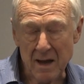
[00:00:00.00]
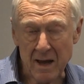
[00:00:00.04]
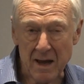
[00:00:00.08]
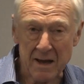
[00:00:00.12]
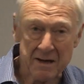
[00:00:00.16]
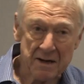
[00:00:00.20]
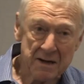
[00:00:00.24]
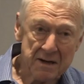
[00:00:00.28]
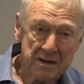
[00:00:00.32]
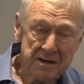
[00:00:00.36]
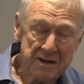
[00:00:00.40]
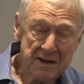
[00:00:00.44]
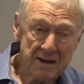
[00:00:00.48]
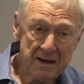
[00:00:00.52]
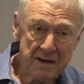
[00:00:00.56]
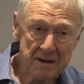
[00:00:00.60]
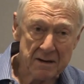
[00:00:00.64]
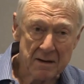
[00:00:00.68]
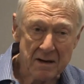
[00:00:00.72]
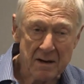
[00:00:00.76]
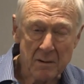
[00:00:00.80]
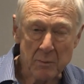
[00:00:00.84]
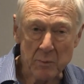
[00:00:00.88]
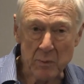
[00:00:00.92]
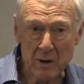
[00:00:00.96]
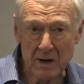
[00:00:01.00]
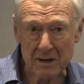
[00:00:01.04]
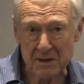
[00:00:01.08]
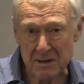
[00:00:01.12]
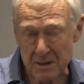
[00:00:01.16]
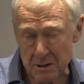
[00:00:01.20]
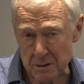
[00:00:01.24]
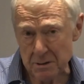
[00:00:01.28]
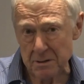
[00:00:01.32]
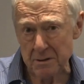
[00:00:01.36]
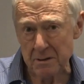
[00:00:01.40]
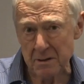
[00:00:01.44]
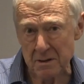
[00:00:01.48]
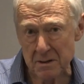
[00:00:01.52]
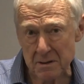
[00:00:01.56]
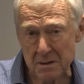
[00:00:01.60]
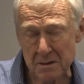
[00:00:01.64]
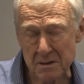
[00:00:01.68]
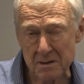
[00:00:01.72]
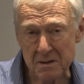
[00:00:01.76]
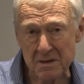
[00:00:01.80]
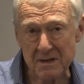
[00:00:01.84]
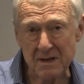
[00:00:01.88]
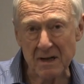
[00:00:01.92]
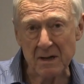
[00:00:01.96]
and indeed
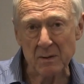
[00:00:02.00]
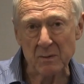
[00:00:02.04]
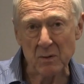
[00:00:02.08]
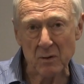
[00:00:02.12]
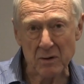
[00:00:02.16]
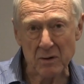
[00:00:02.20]
practitioners deal